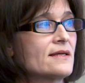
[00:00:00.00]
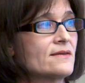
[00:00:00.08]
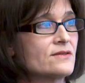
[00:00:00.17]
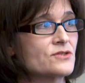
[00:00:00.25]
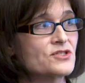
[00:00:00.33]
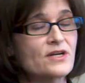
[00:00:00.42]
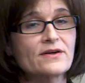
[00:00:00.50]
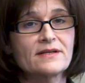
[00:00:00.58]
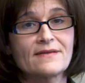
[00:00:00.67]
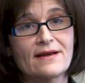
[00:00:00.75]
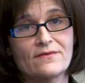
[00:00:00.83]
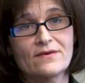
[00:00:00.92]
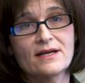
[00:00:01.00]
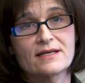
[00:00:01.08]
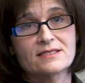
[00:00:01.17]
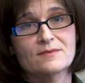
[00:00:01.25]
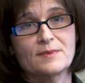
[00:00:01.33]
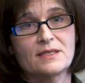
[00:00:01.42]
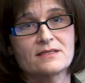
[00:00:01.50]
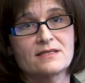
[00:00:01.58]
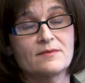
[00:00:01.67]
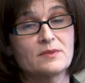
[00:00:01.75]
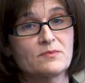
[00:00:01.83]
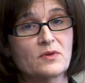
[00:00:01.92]
and they're sharing in that risk because
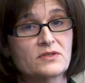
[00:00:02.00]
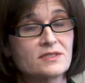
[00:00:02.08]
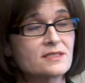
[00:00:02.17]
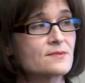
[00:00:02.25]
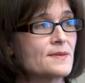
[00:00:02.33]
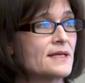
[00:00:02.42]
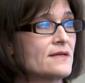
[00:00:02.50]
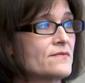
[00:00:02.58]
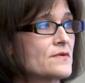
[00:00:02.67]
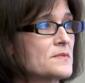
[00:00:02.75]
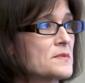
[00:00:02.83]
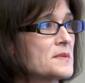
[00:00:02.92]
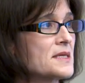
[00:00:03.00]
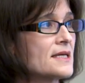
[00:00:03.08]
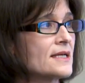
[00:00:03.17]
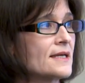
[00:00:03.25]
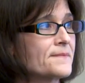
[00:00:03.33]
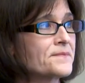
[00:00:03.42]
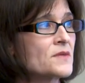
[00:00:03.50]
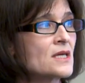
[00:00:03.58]
they've been participating from the beginning.